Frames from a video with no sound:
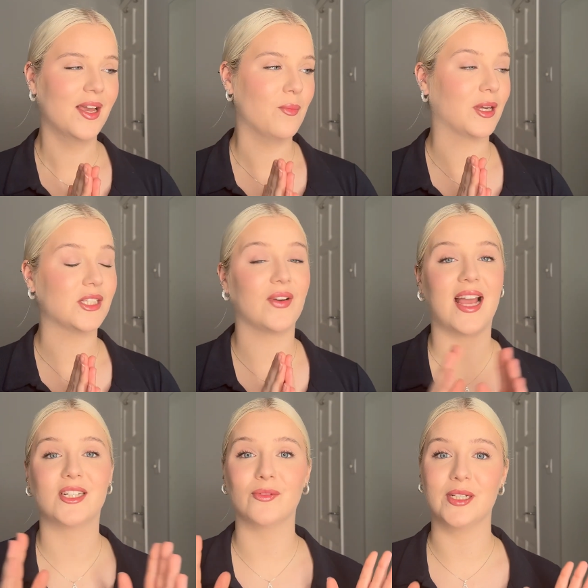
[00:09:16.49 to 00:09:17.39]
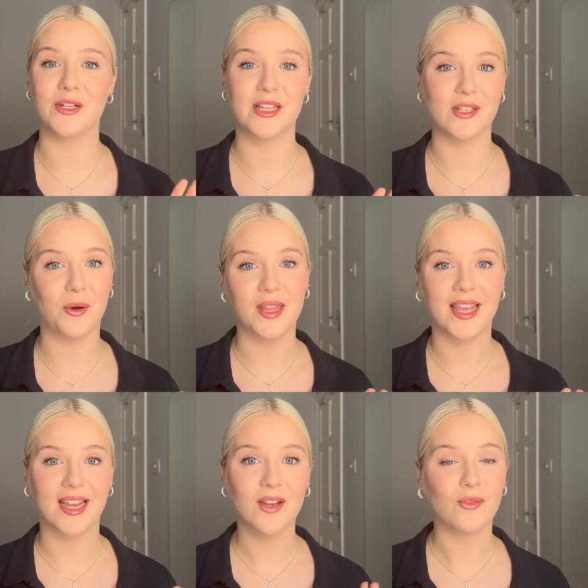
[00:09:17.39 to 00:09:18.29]
because if I had to redo this whole
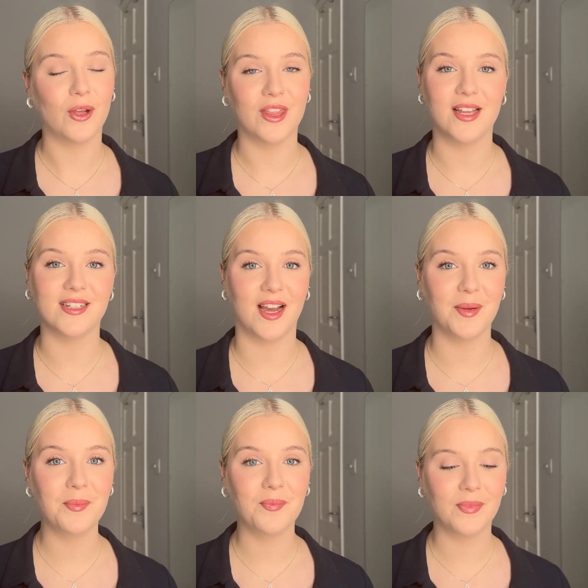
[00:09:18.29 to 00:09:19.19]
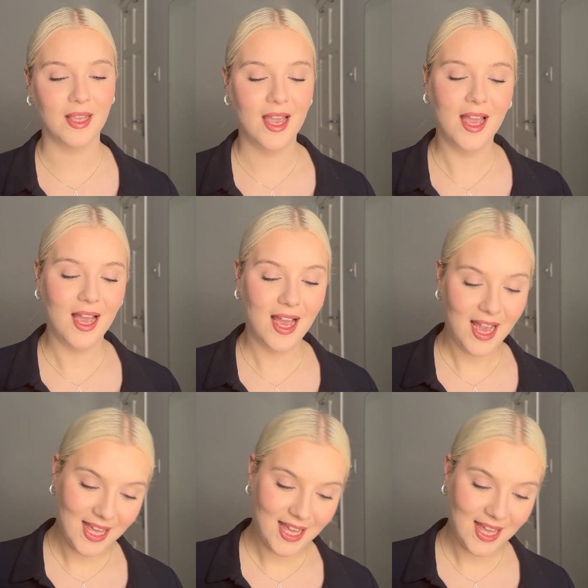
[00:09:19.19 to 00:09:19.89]
thing for a third time, I